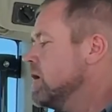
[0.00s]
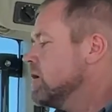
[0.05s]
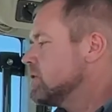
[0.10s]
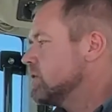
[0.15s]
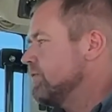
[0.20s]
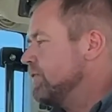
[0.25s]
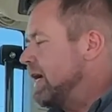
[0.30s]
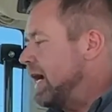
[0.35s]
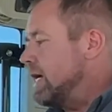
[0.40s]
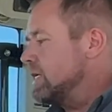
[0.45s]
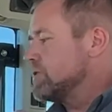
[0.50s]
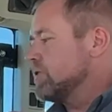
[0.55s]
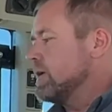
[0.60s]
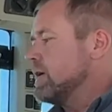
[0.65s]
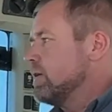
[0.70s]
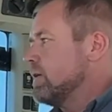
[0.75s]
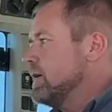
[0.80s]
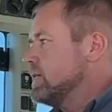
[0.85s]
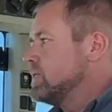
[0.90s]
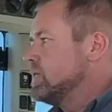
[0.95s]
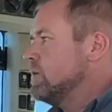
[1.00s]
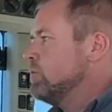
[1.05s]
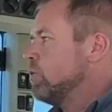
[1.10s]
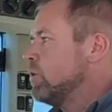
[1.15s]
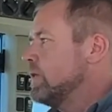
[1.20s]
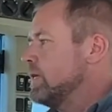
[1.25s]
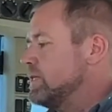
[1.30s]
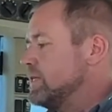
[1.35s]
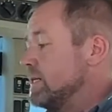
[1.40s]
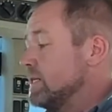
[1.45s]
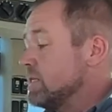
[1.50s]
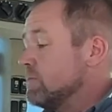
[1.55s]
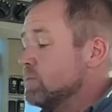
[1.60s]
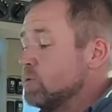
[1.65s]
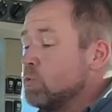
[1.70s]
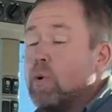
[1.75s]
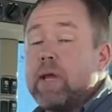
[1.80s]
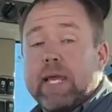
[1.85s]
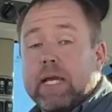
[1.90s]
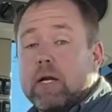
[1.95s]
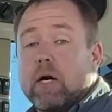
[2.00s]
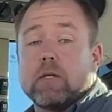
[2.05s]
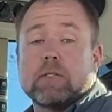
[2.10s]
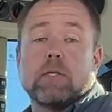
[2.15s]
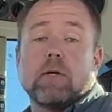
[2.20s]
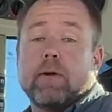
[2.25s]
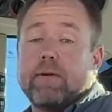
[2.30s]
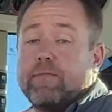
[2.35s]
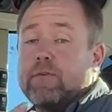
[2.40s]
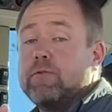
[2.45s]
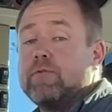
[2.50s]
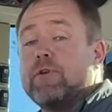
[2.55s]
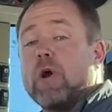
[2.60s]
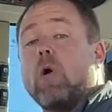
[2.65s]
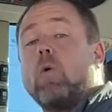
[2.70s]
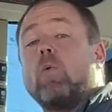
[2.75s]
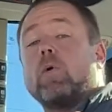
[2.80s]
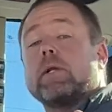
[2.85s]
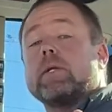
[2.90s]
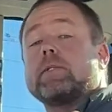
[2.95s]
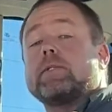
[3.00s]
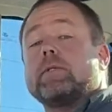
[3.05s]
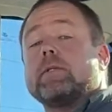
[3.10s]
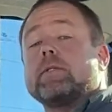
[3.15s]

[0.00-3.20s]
So if you guys are interested in one of these systems, we can also, if you don't want us to